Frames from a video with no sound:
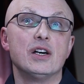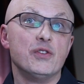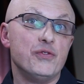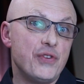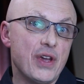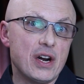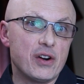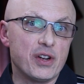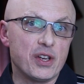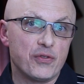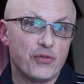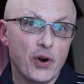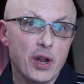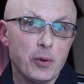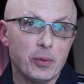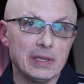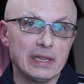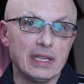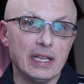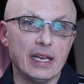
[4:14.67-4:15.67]
Very
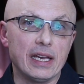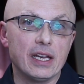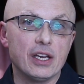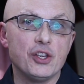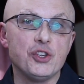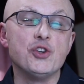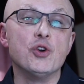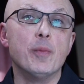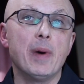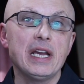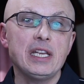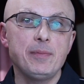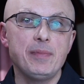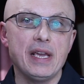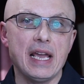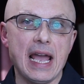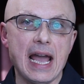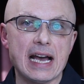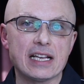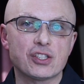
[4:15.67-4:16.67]
frequently, you might
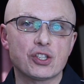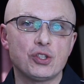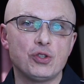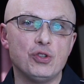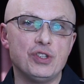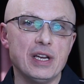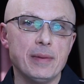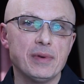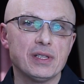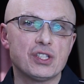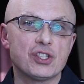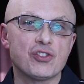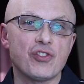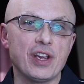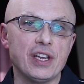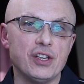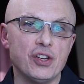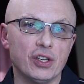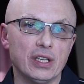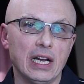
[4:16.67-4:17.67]
be asked to
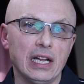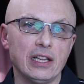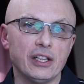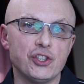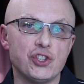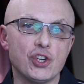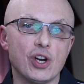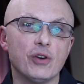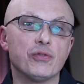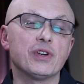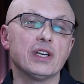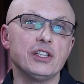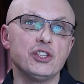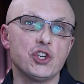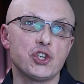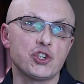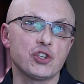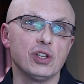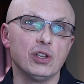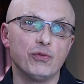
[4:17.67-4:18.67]
demonstrate your knowledge of
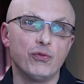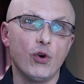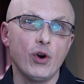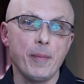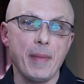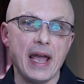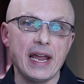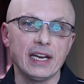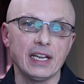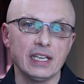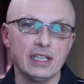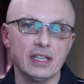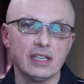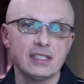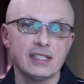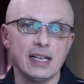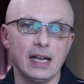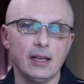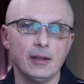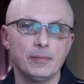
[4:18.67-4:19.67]
conditional formatting in
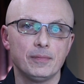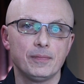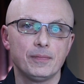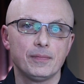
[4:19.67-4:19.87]
Excel.